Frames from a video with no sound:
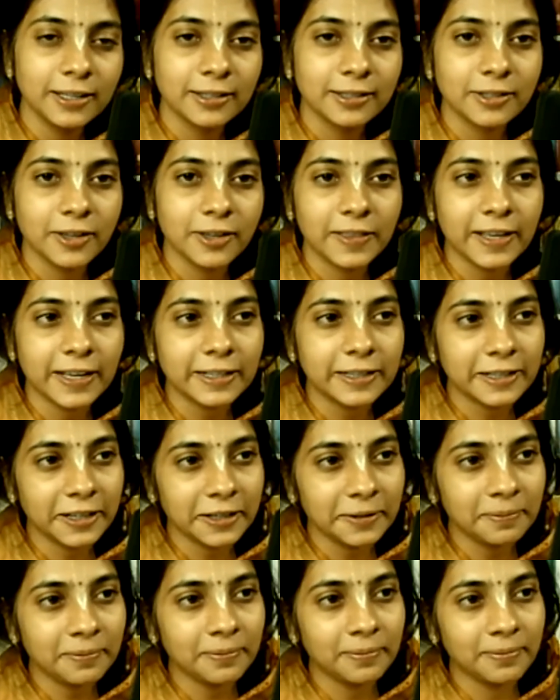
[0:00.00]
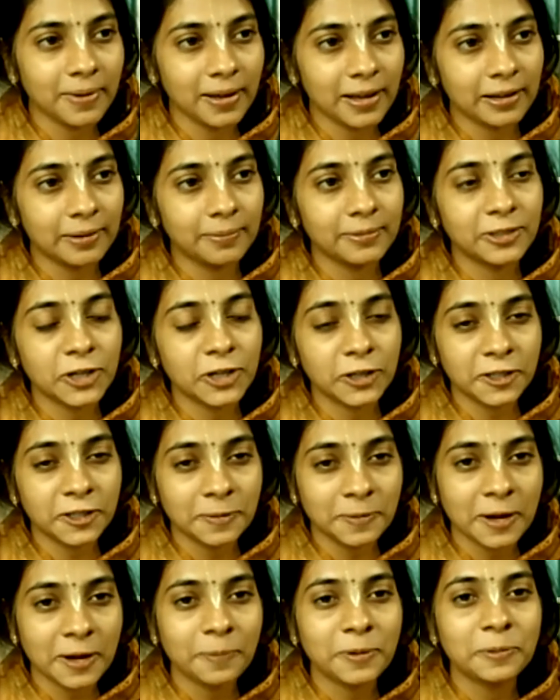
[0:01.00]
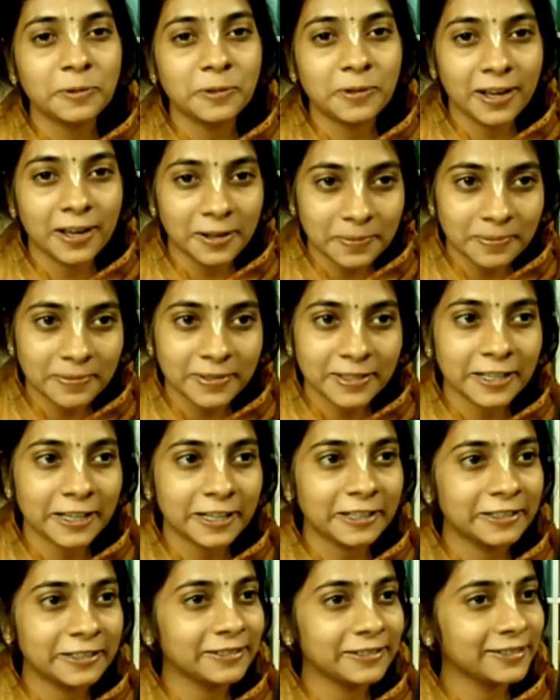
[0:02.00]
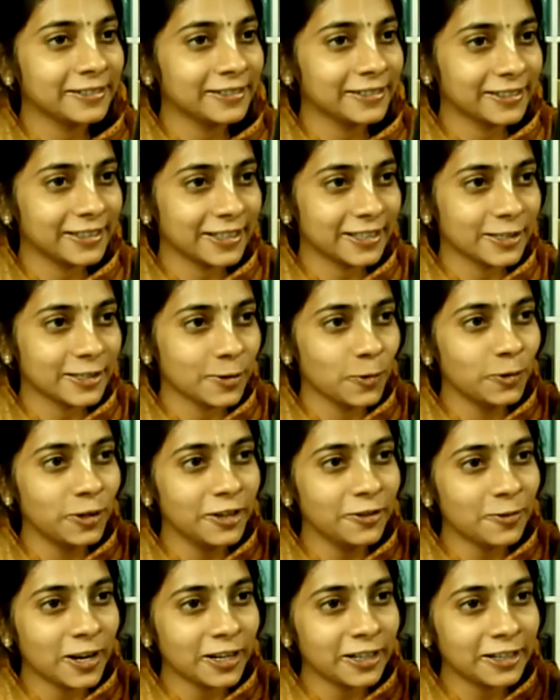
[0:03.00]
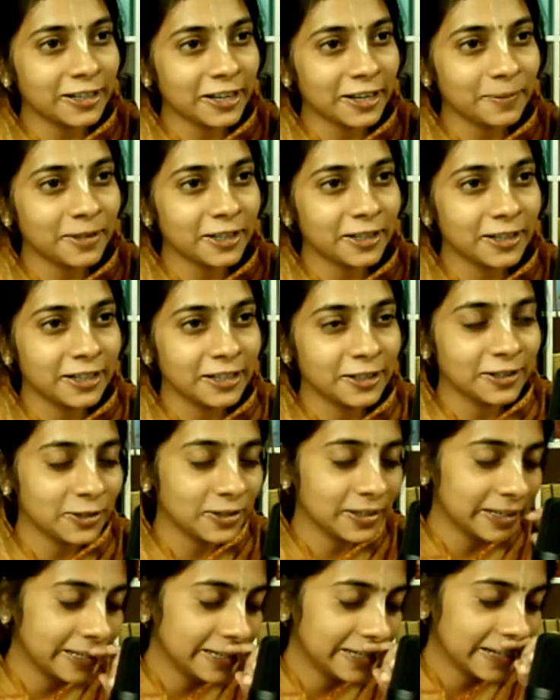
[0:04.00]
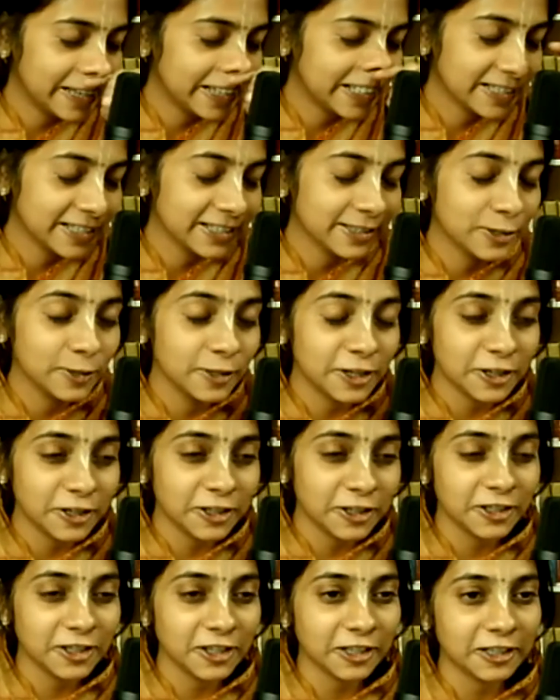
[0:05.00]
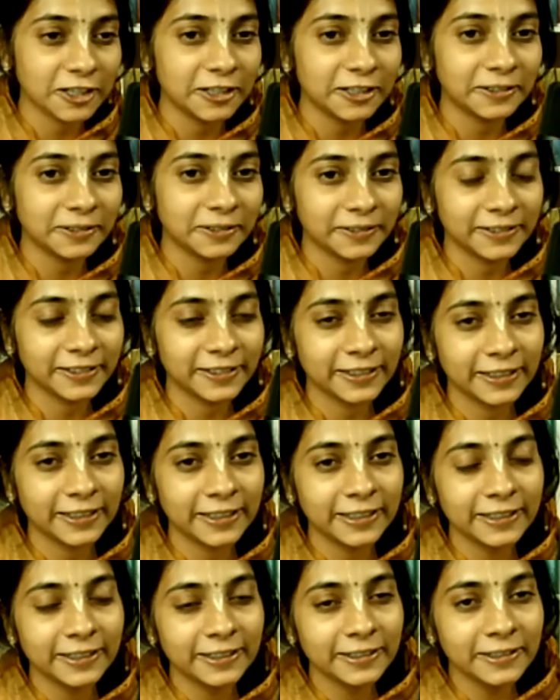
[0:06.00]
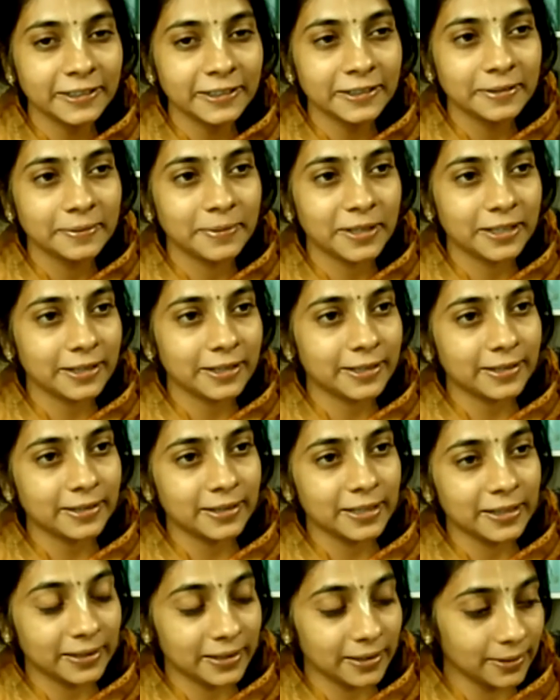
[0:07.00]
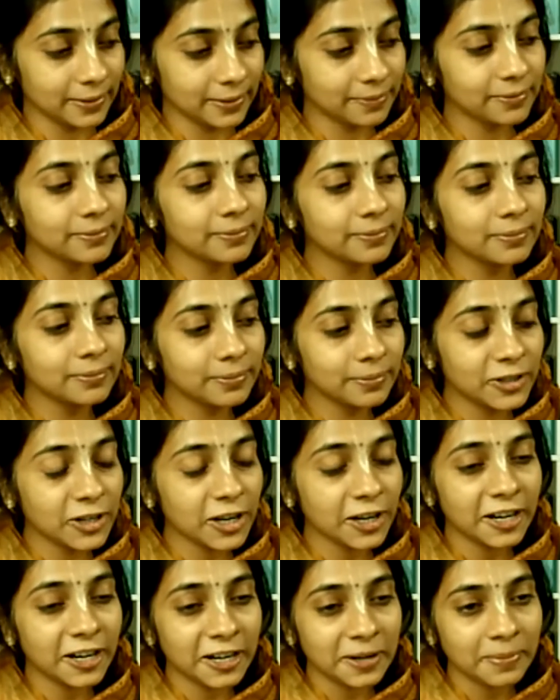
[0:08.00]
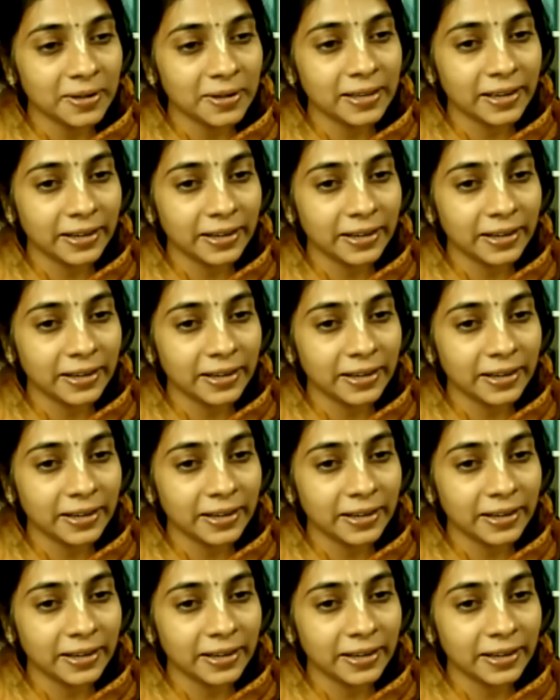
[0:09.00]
So at that time, Chaitanya Mahaprabhu comes, and it's only one time that he takes his Sudarshan Chakra, because Jagai and